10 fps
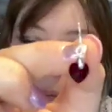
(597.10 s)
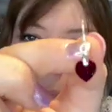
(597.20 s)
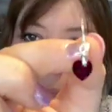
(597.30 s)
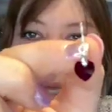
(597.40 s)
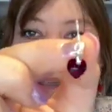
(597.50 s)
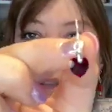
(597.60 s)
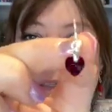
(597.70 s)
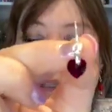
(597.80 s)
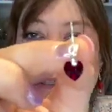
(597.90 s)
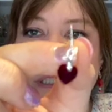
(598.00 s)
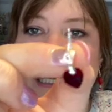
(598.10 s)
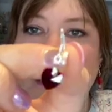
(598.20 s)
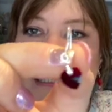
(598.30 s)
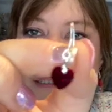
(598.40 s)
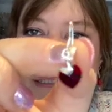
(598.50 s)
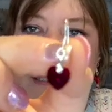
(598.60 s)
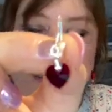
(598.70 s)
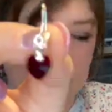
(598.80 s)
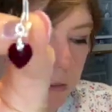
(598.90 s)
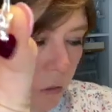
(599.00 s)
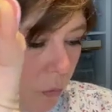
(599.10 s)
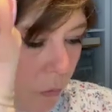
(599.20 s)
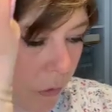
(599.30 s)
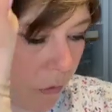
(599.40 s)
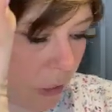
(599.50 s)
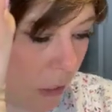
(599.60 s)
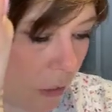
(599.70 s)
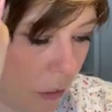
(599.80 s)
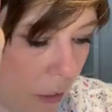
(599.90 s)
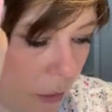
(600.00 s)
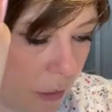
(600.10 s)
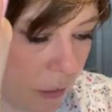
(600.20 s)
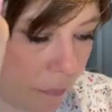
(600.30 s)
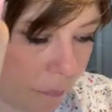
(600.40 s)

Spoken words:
pendants on, like these Swarovski hearts.